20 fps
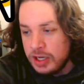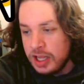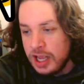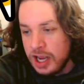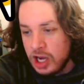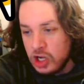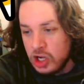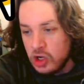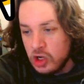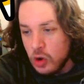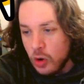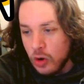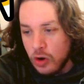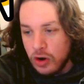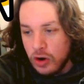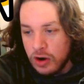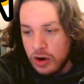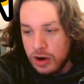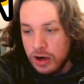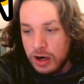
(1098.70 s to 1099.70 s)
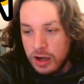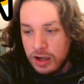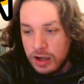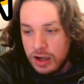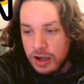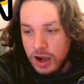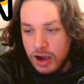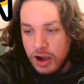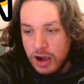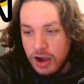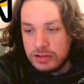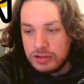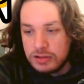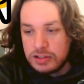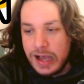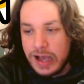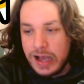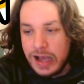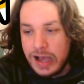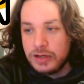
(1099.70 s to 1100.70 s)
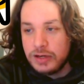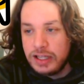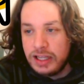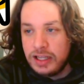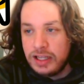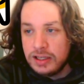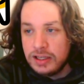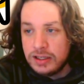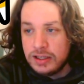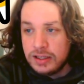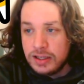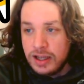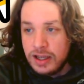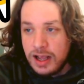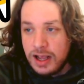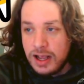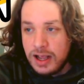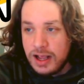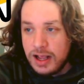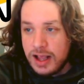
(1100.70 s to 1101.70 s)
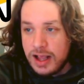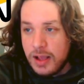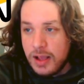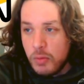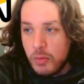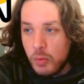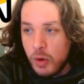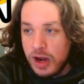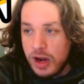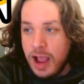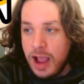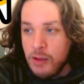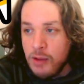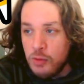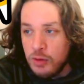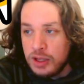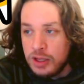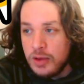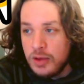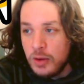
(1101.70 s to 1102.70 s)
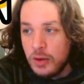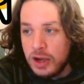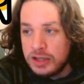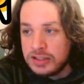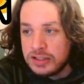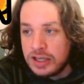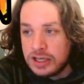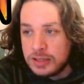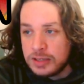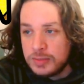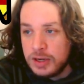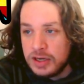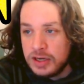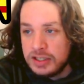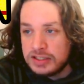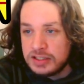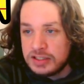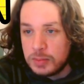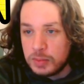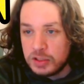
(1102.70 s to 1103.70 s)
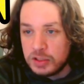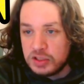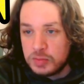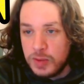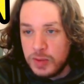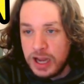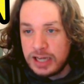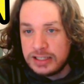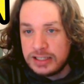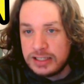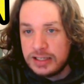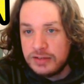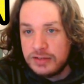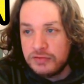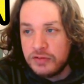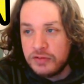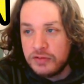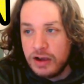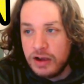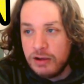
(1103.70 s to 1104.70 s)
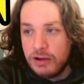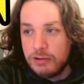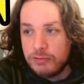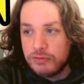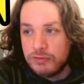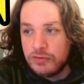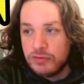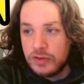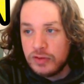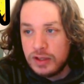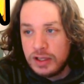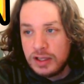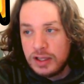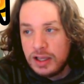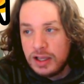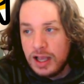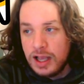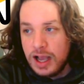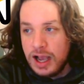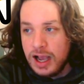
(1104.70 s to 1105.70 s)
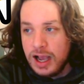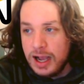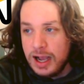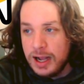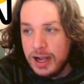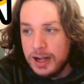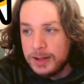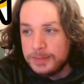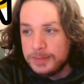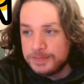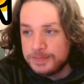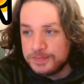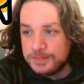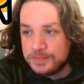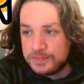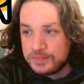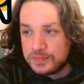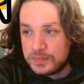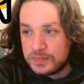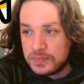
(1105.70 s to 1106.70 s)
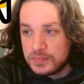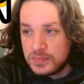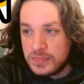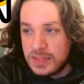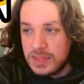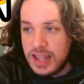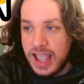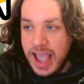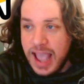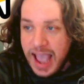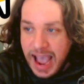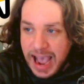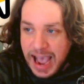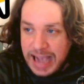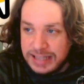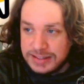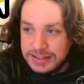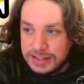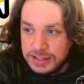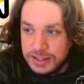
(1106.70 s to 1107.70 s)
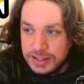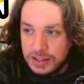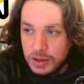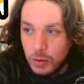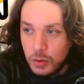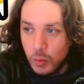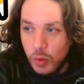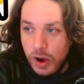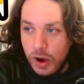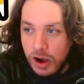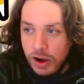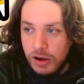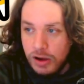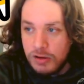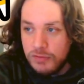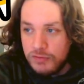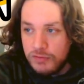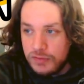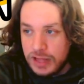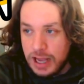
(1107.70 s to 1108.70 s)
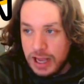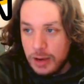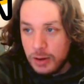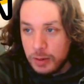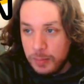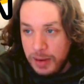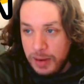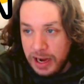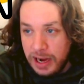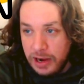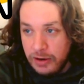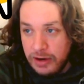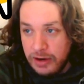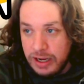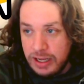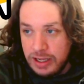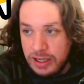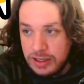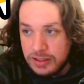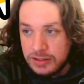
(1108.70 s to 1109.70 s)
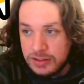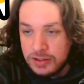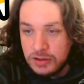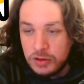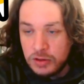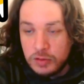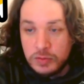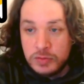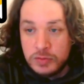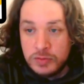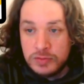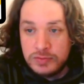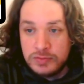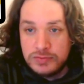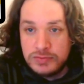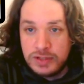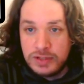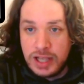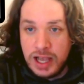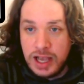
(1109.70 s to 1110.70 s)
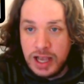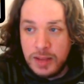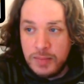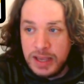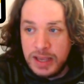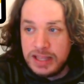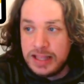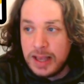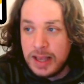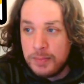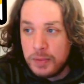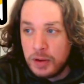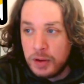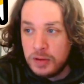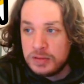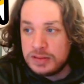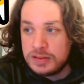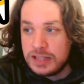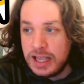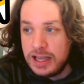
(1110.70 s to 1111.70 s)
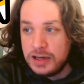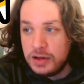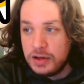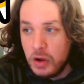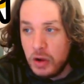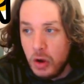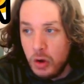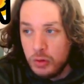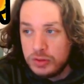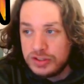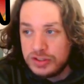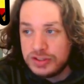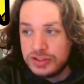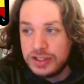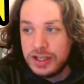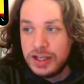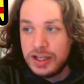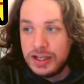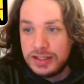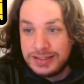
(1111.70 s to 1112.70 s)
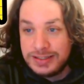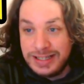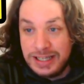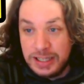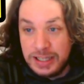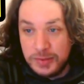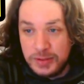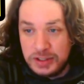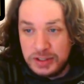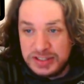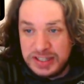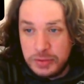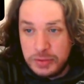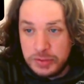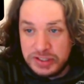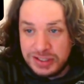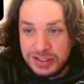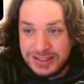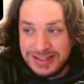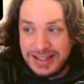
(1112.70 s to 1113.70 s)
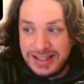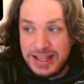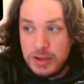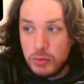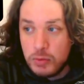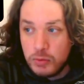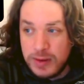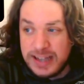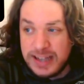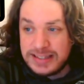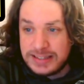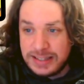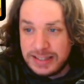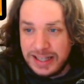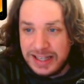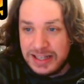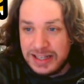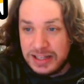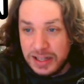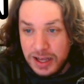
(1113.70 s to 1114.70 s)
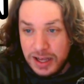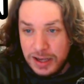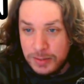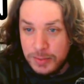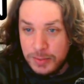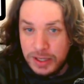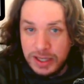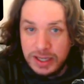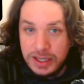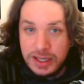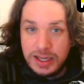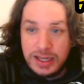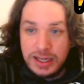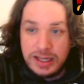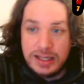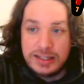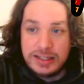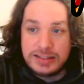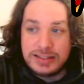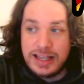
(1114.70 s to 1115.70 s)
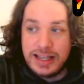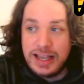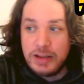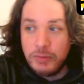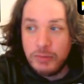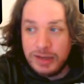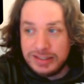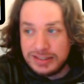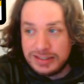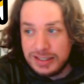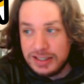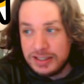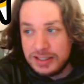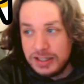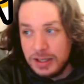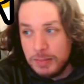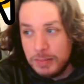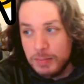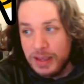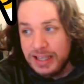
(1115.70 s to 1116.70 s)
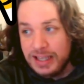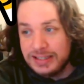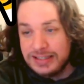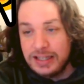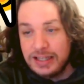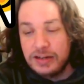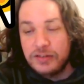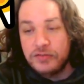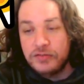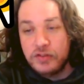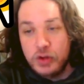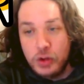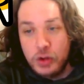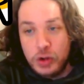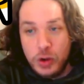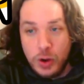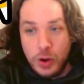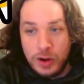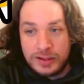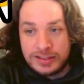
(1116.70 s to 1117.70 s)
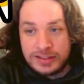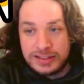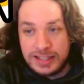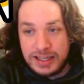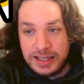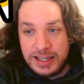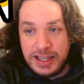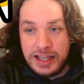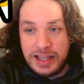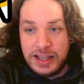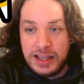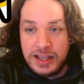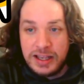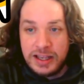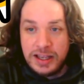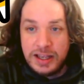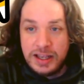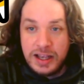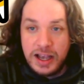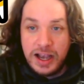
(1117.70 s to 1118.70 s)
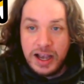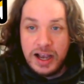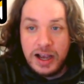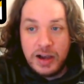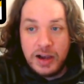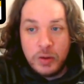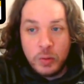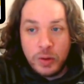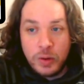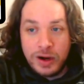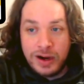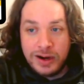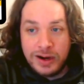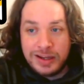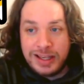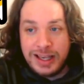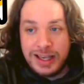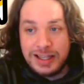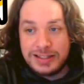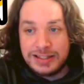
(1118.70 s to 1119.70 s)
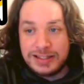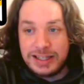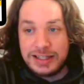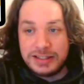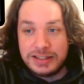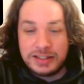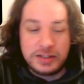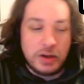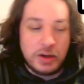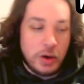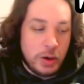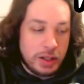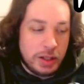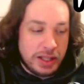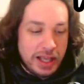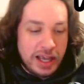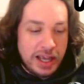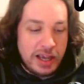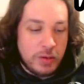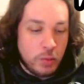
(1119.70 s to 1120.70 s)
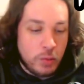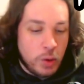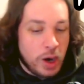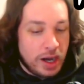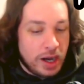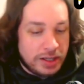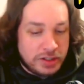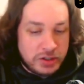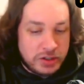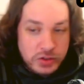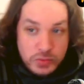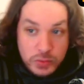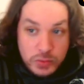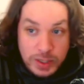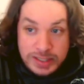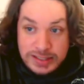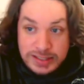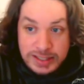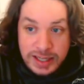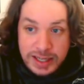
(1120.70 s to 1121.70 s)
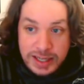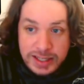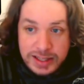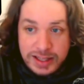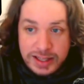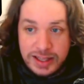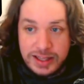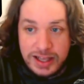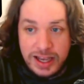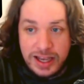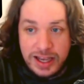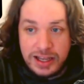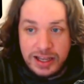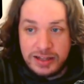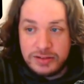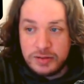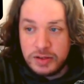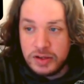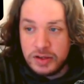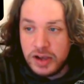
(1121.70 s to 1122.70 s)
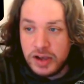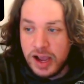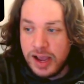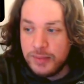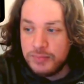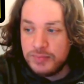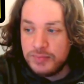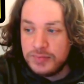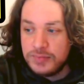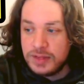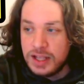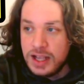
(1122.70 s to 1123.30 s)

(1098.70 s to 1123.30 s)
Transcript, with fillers: to ignore Uncle Howdy. What I really want to talk about is the perspective of um, at Wallflower Perry, who uh, made that post, and host TWC, which is the wrestling club, is a wrestling club based out of New York City. Uh, where kids get to go and like watch wrestling and they you know i'm